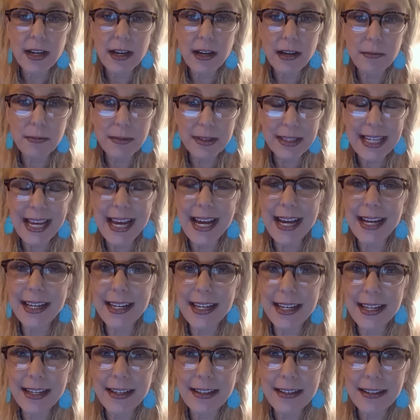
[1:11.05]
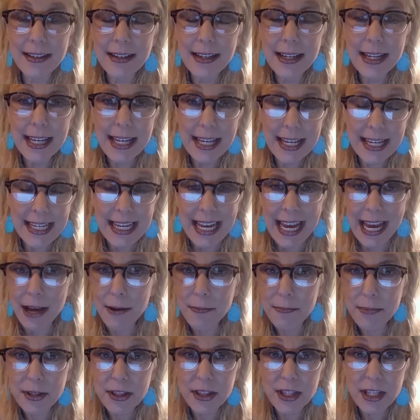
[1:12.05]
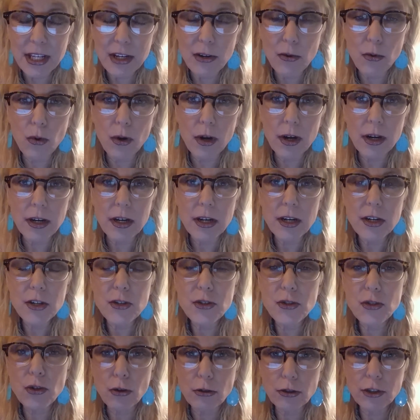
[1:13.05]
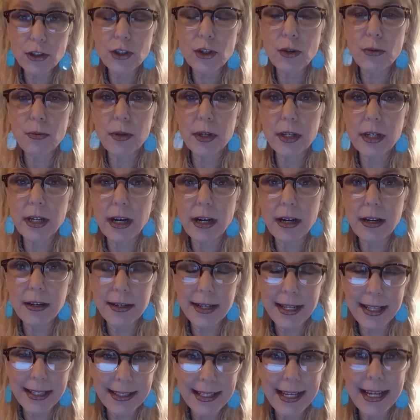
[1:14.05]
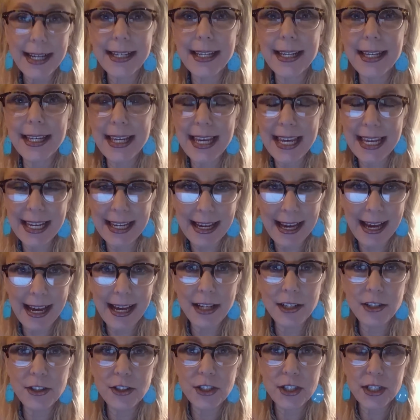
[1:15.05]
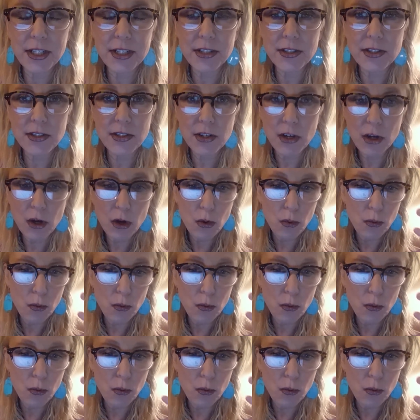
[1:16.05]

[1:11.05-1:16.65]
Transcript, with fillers: um, lacking in empathy or social regard and lacking in conscience,